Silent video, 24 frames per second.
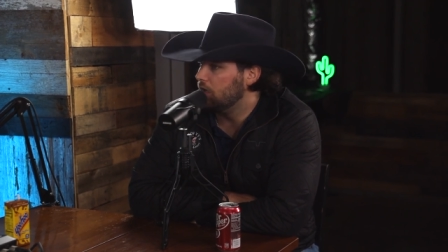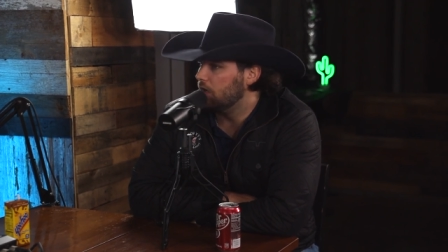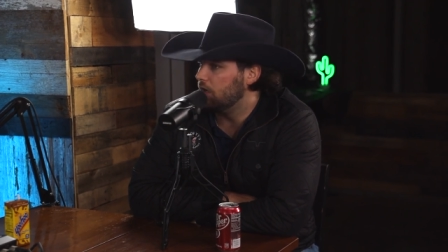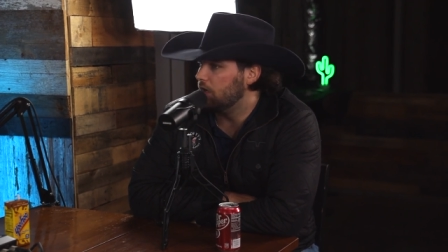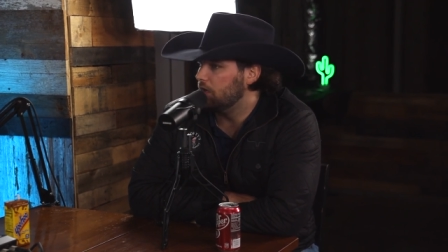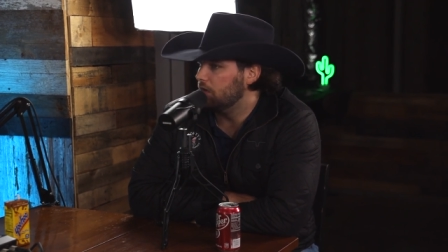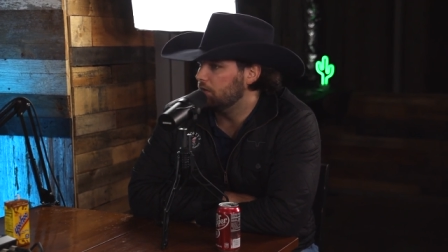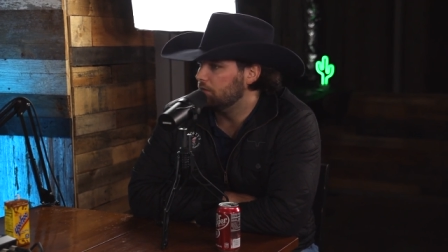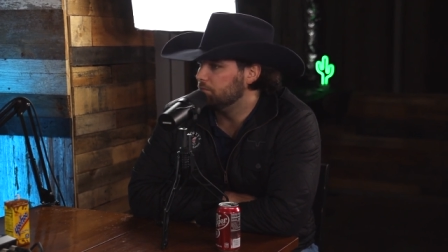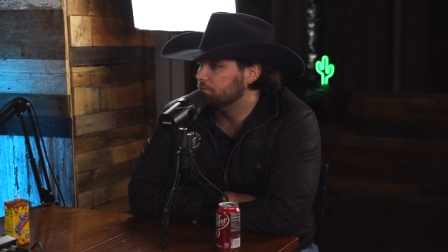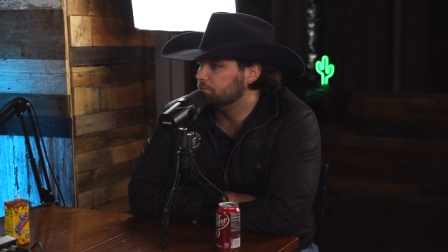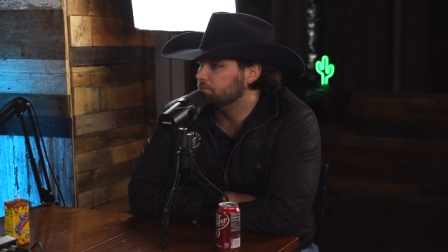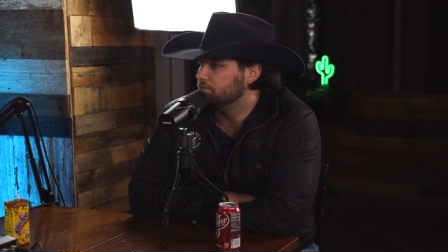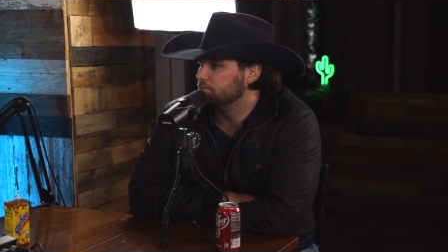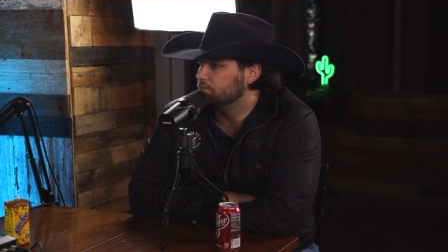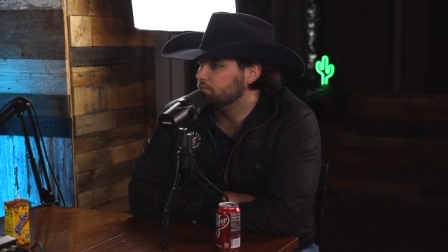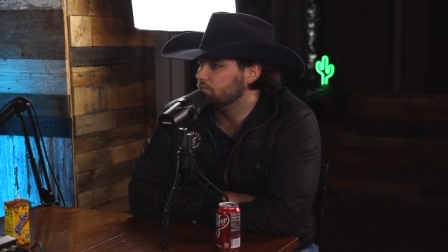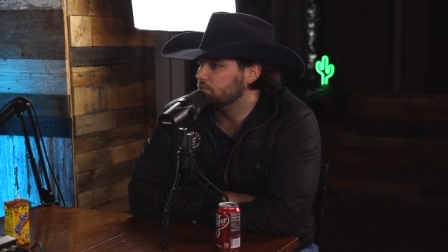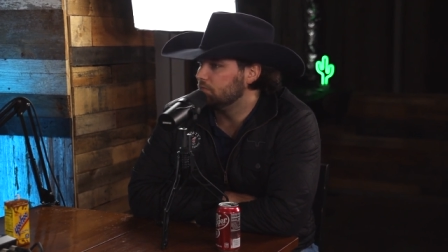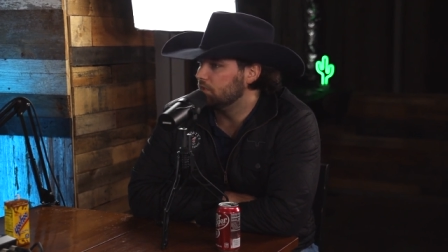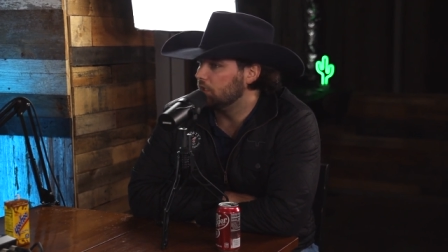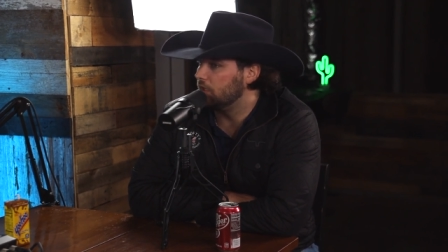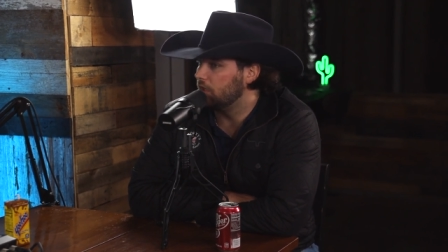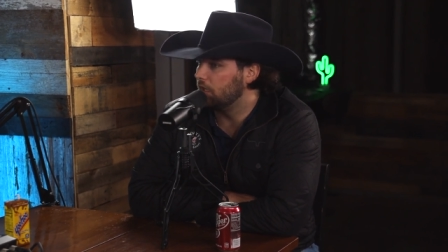um,
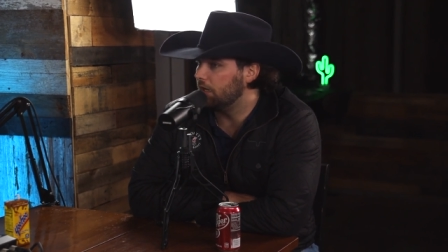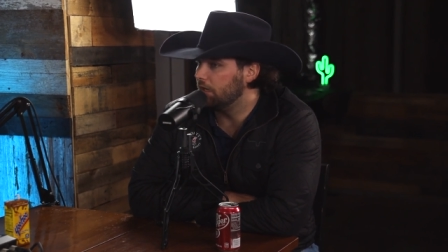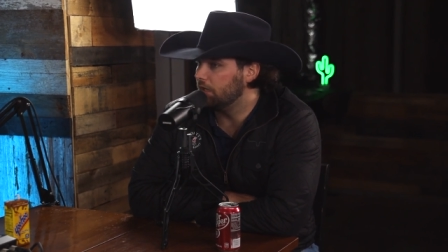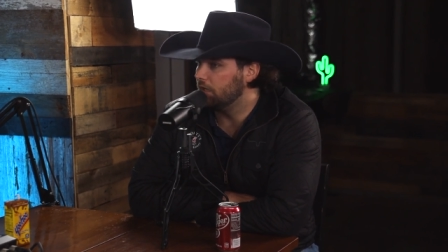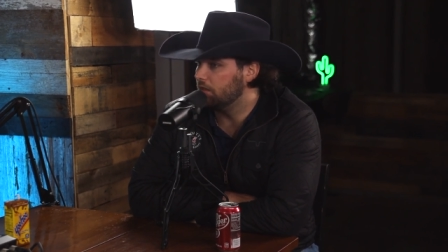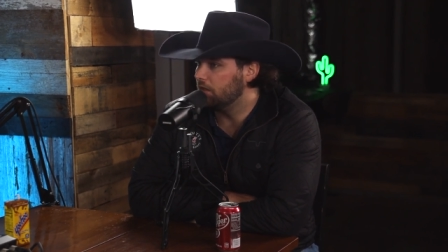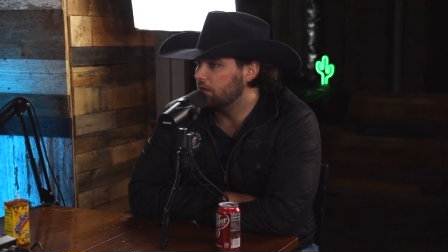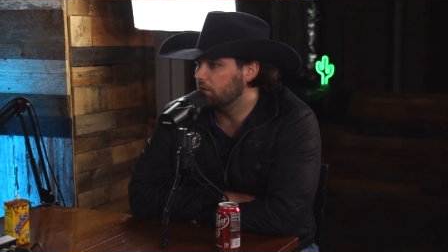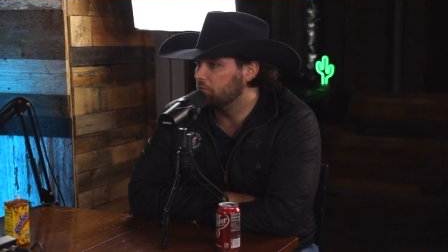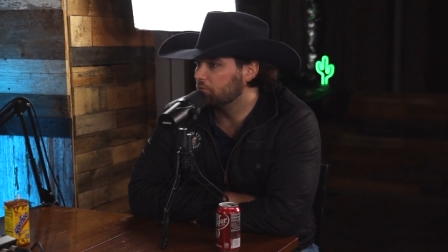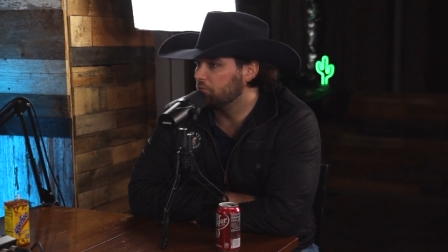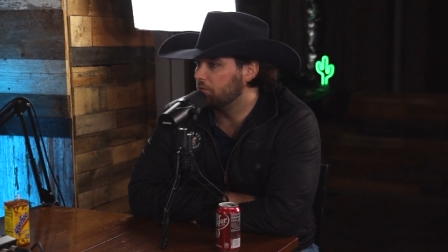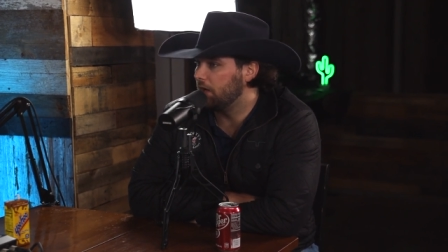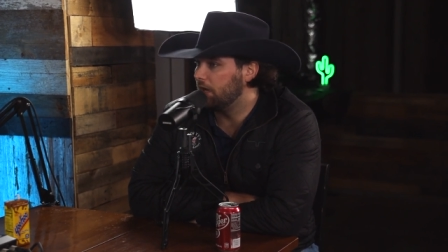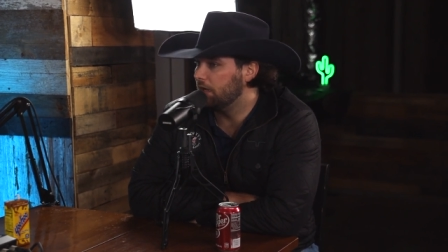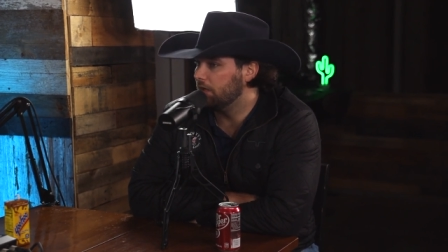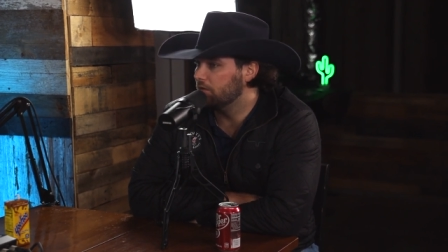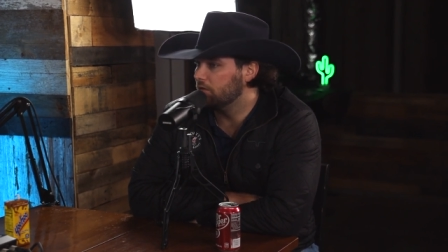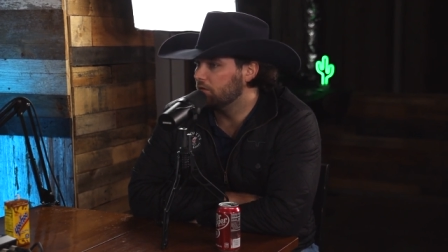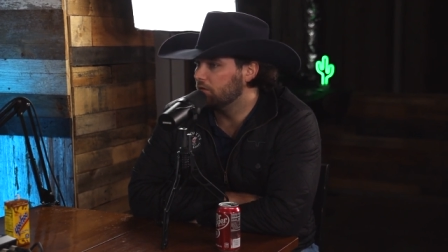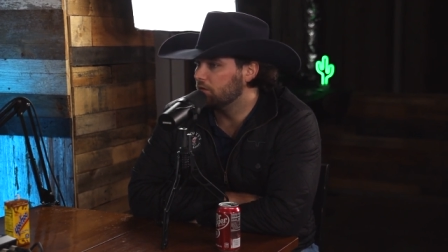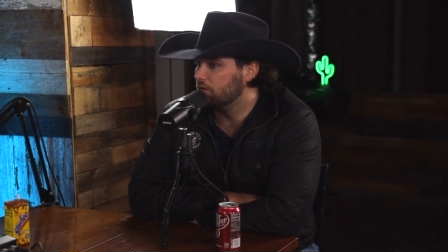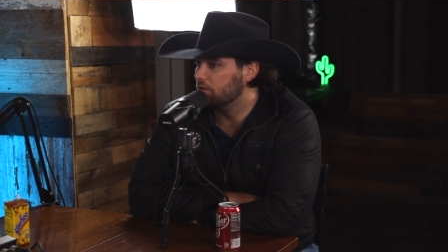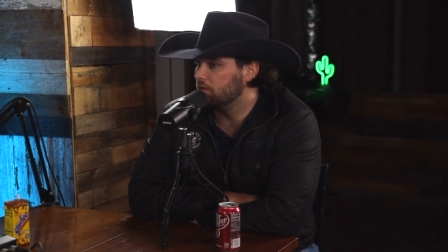the lady that
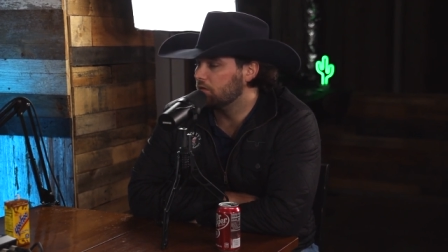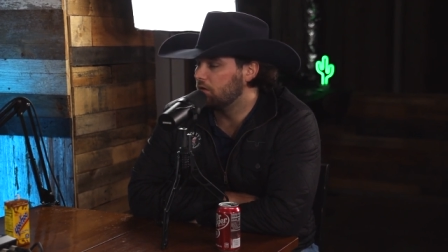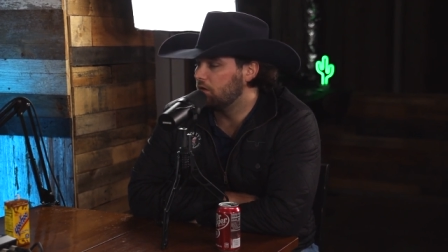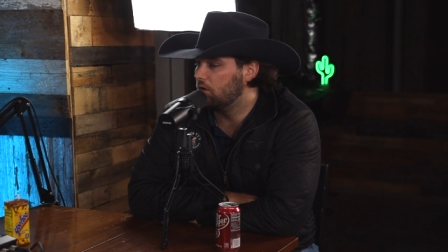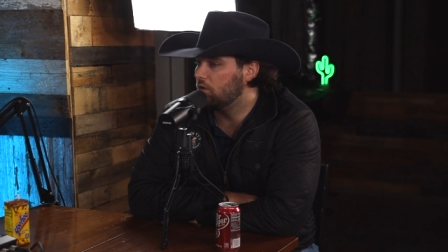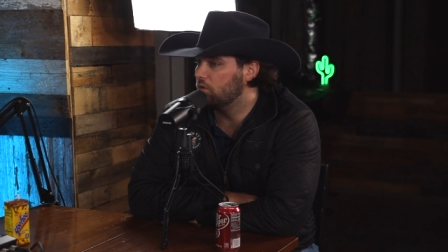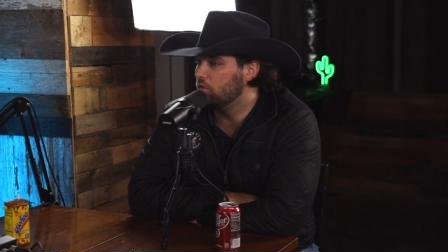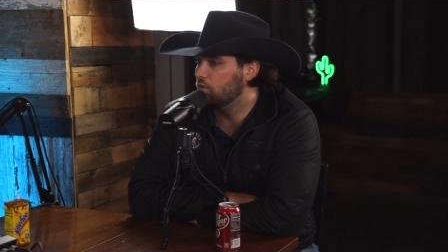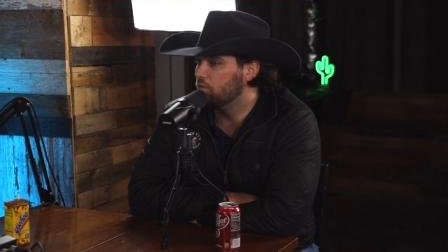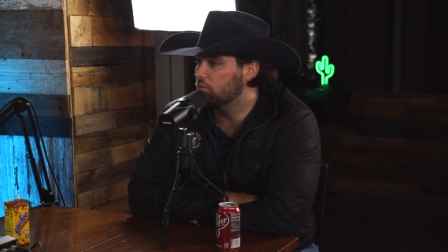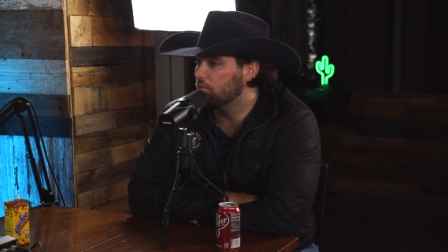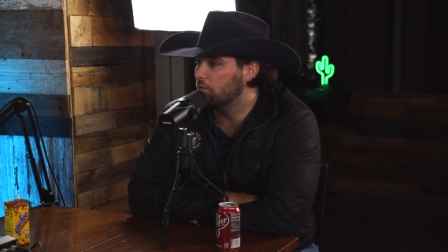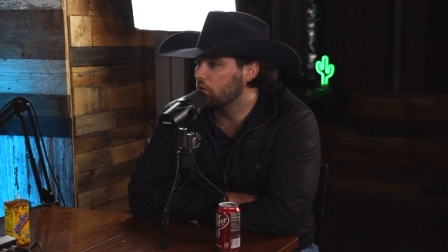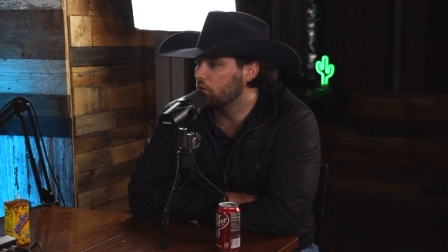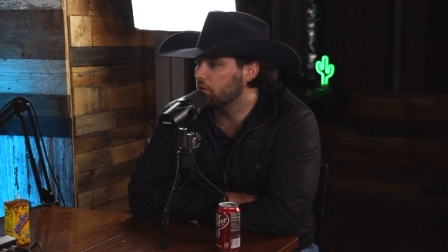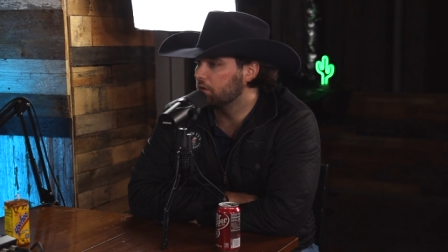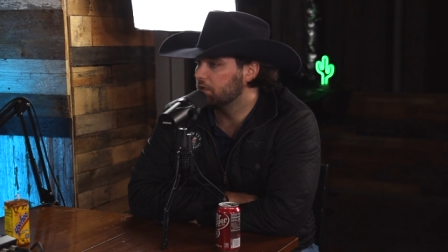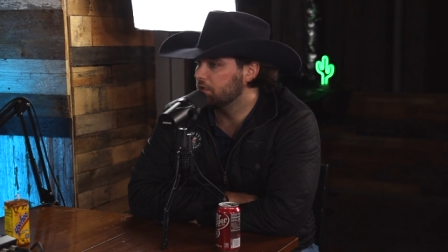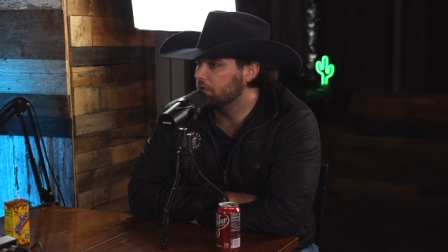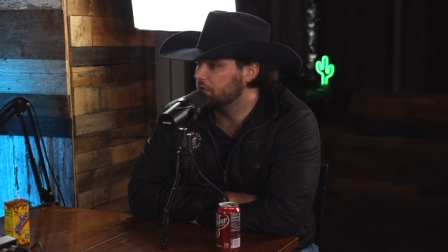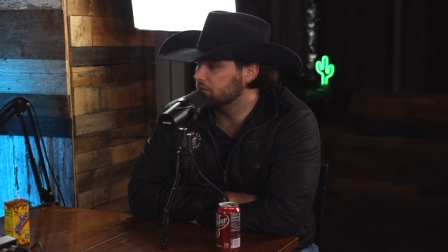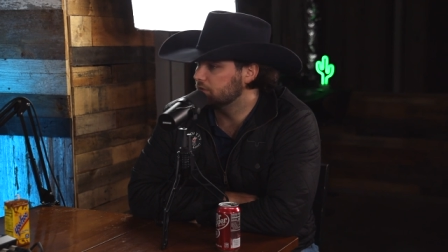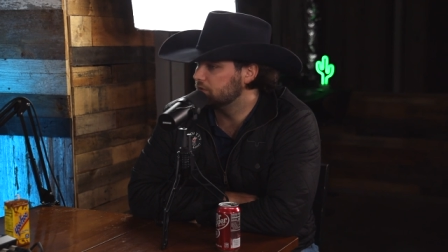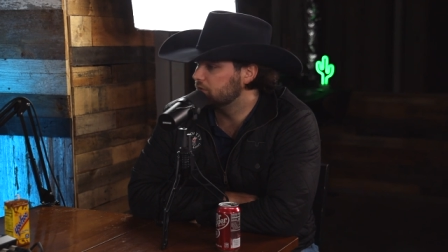ran their whole
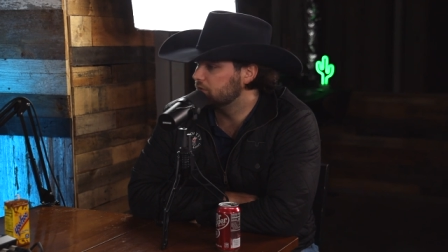marketing